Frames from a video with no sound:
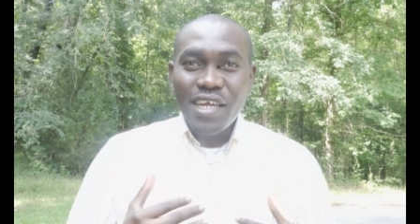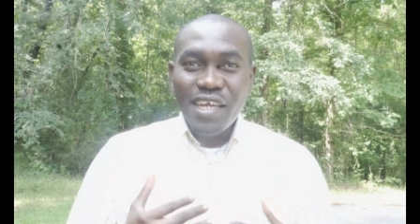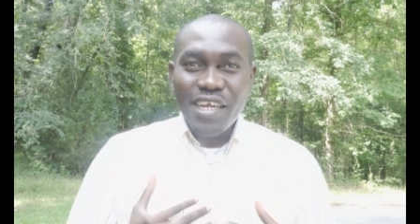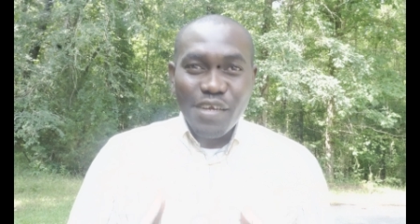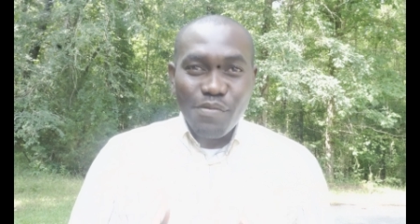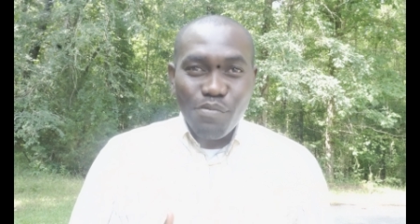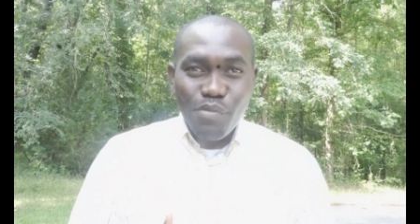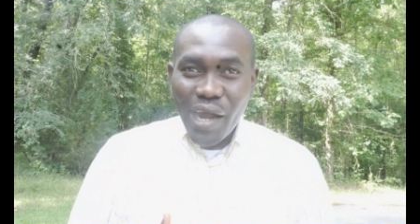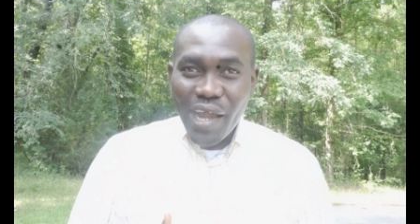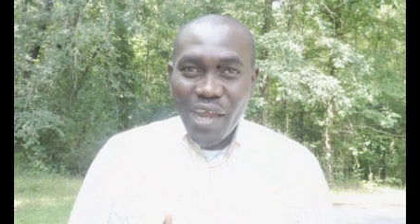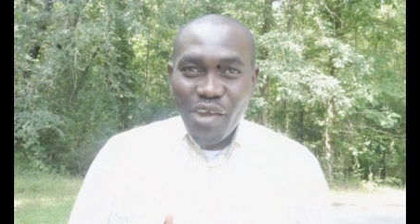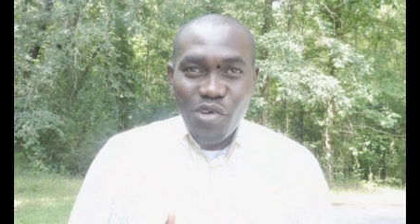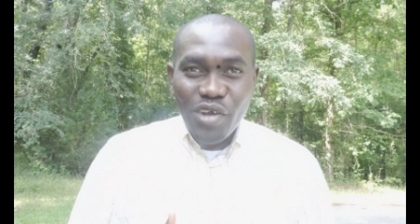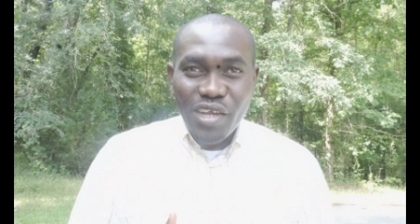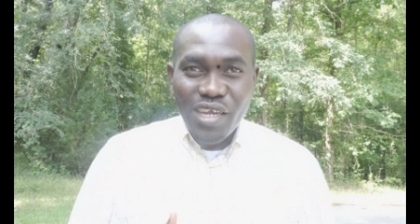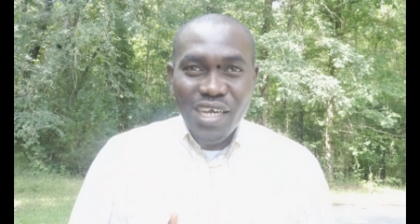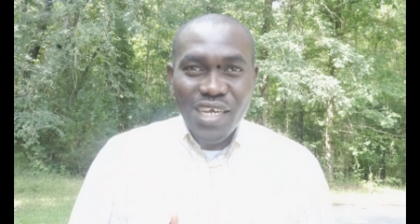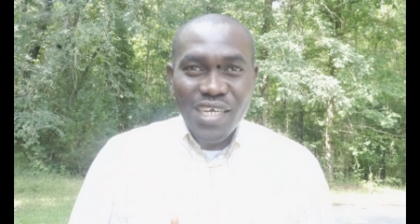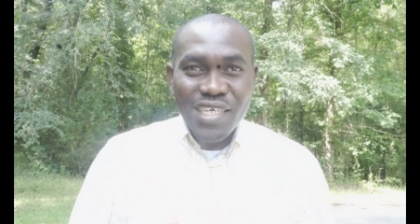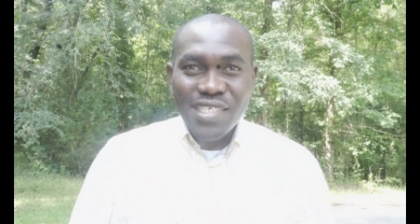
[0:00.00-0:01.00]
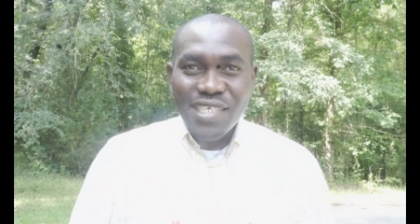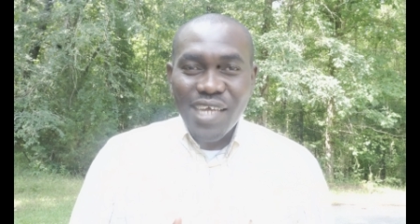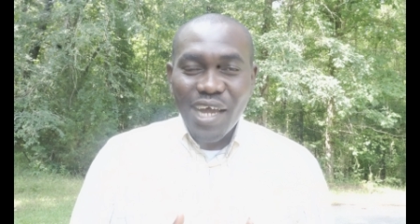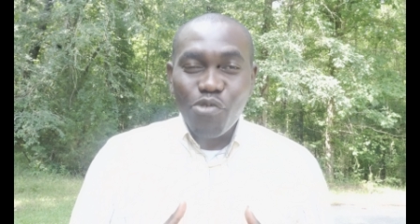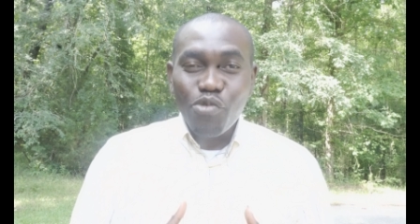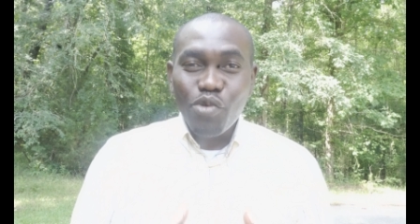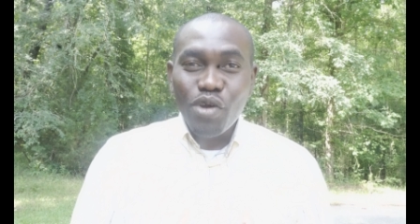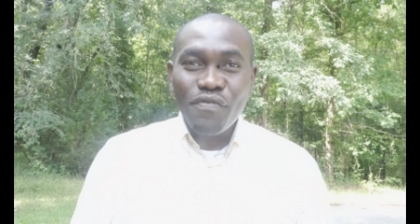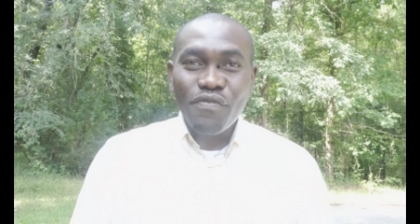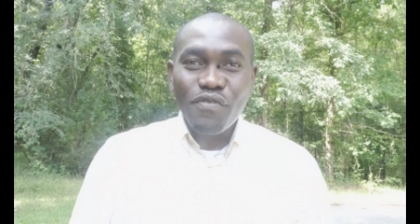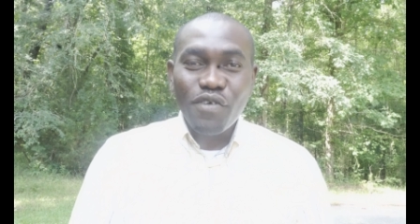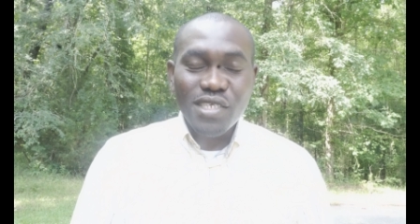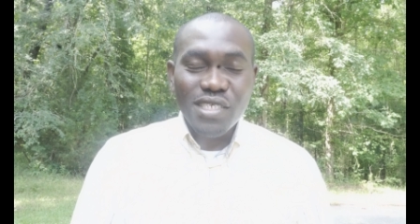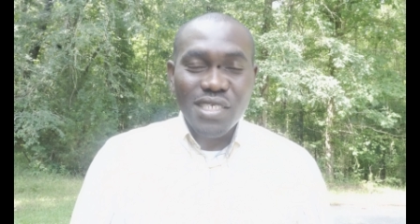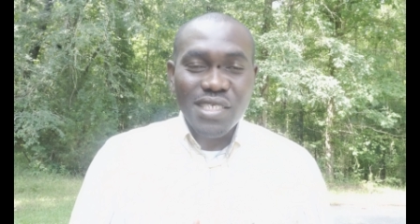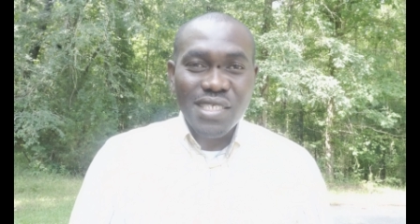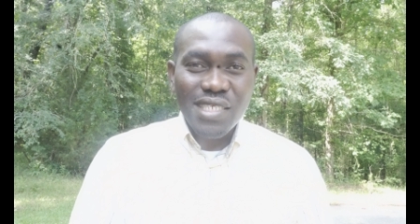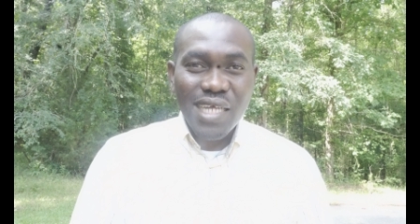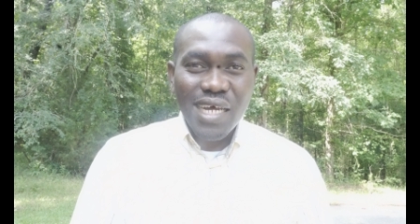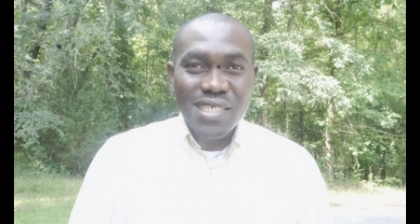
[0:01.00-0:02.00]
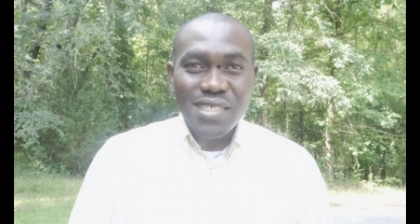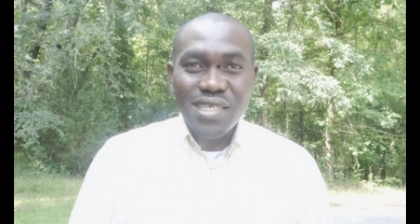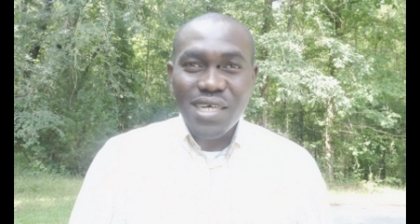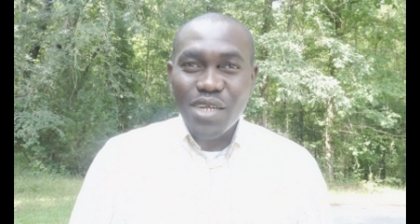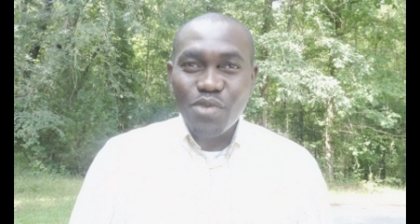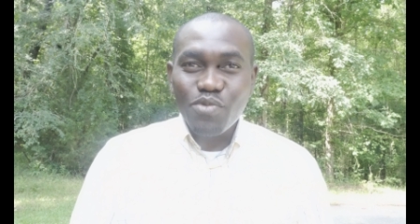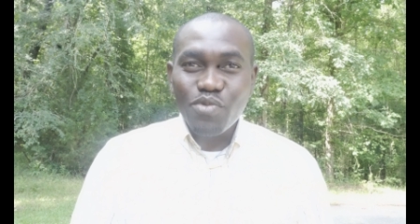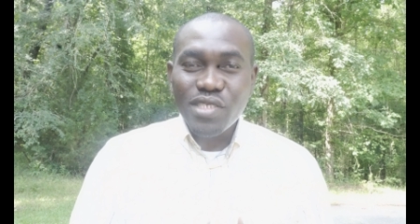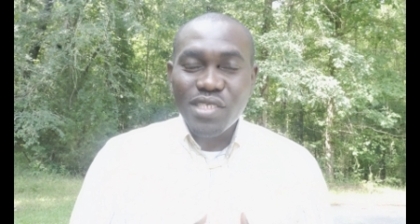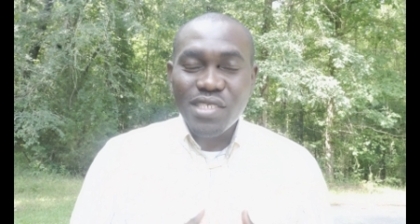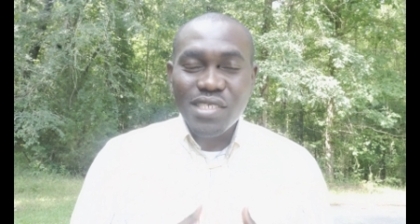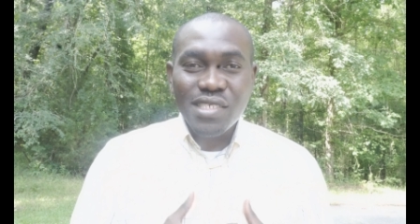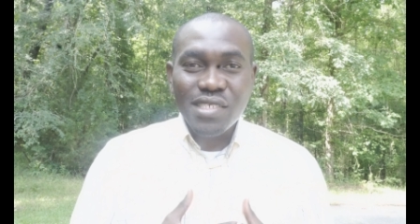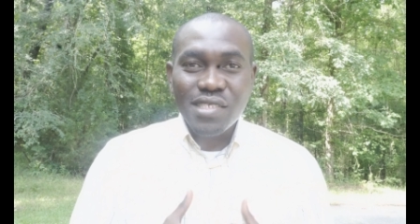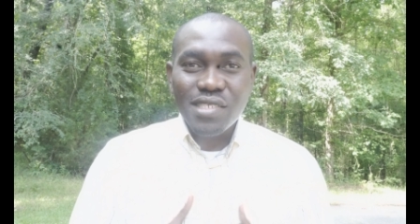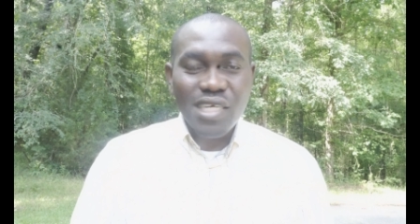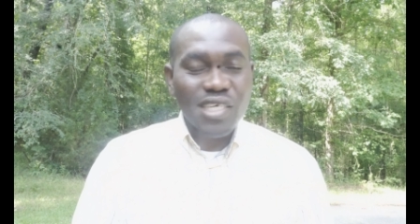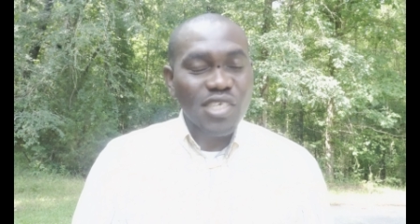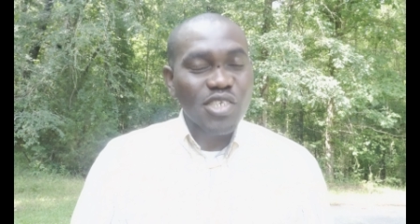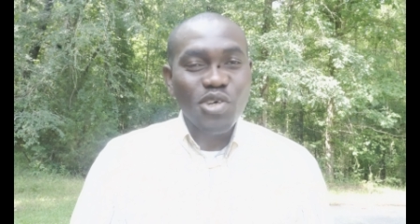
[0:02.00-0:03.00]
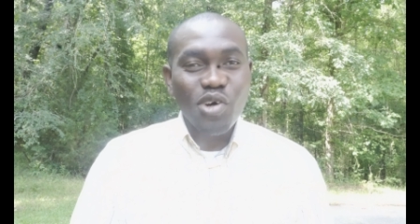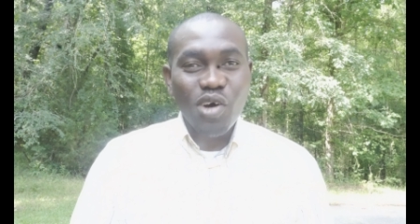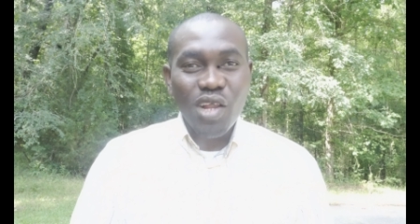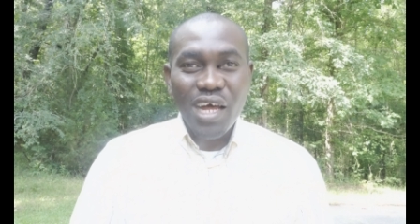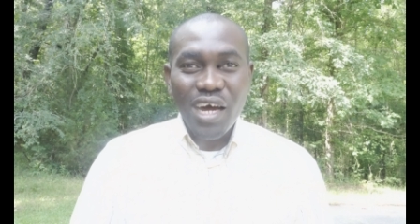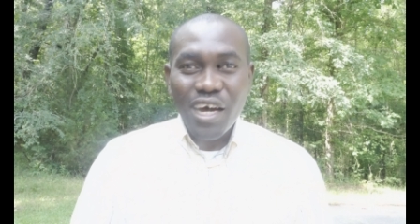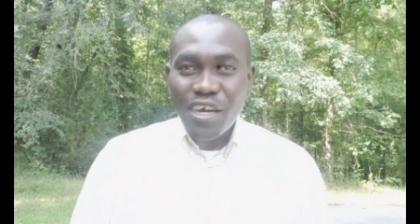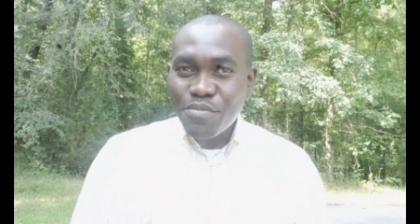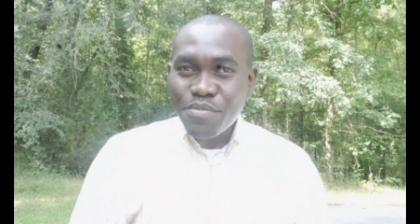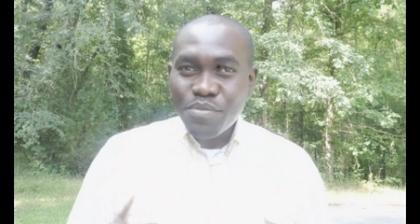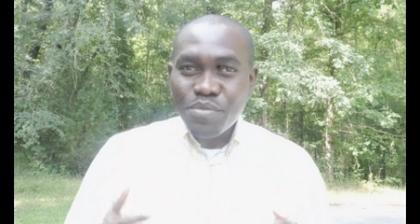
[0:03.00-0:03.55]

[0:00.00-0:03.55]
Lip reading: In my own case, I went for the standard, which is $10,